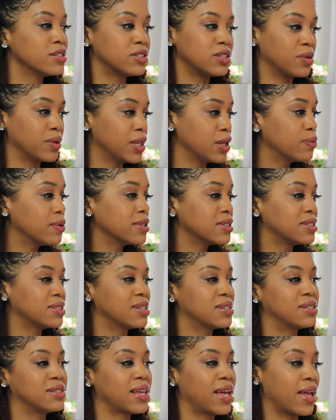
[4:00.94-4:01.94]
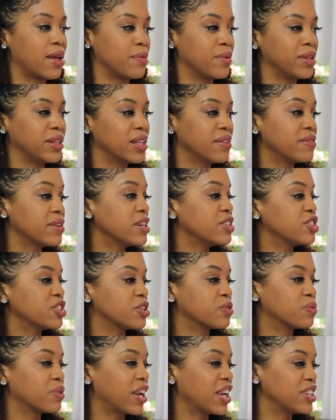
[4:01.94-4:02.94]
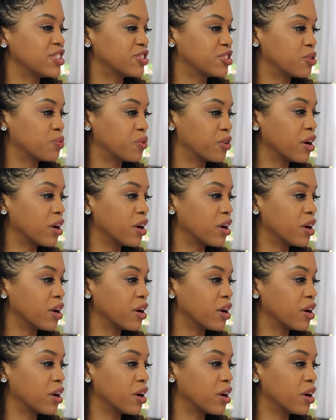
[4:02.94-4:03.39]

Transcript: So he wants to say we live in a generation